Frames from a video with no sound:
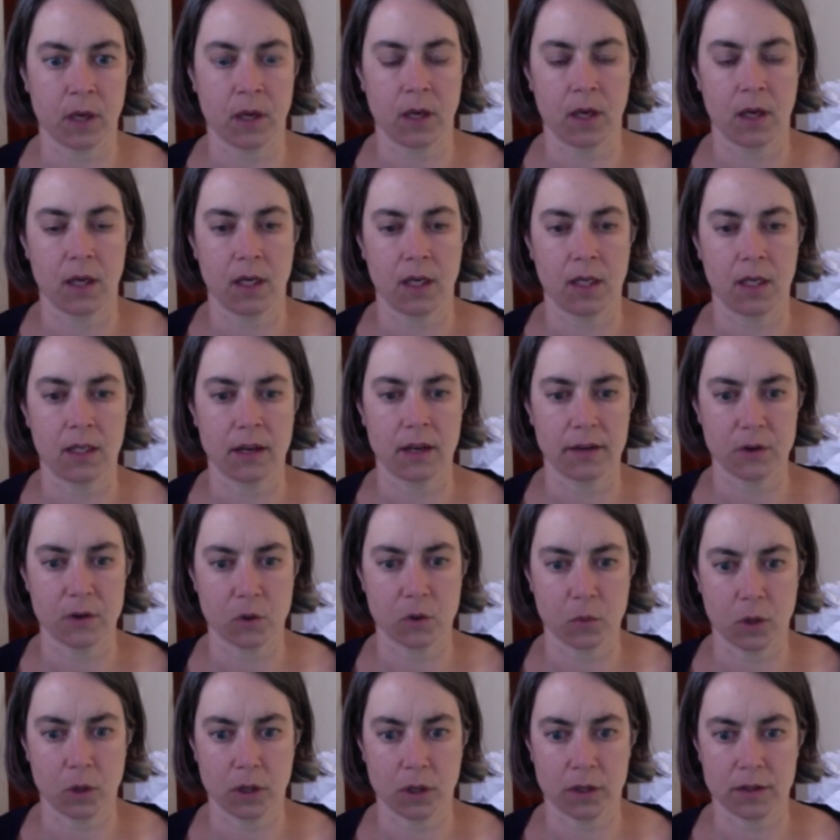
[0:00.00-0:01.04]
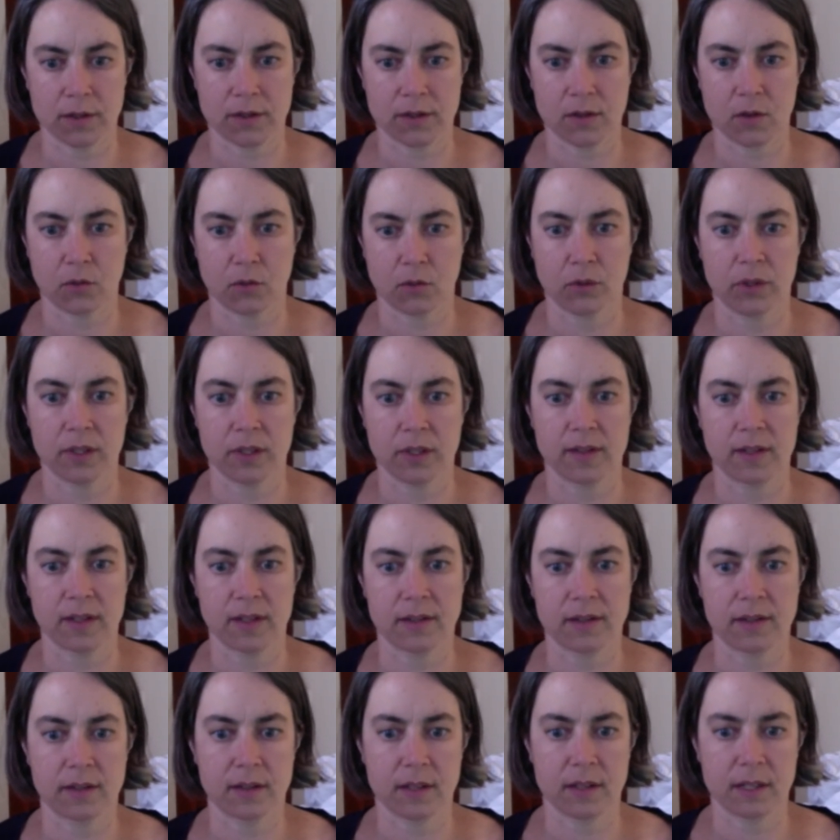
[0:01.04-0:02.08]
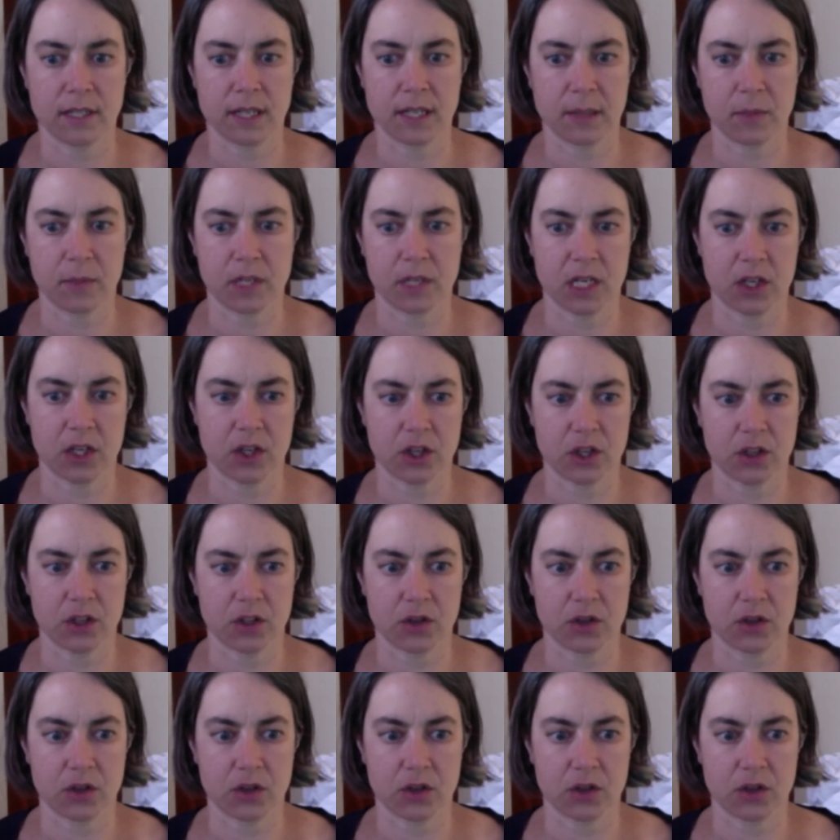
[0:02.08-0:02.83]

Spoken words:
In other words, resist the temptation